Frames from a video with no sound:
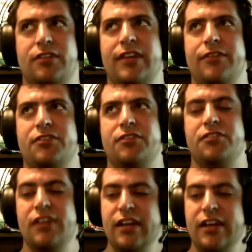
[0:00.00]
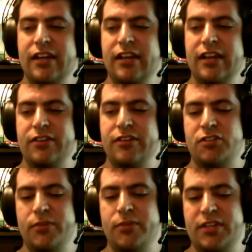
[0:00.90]
because you can show me
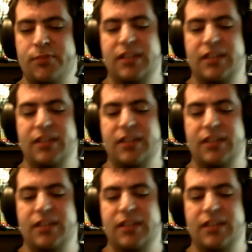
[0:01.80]
as many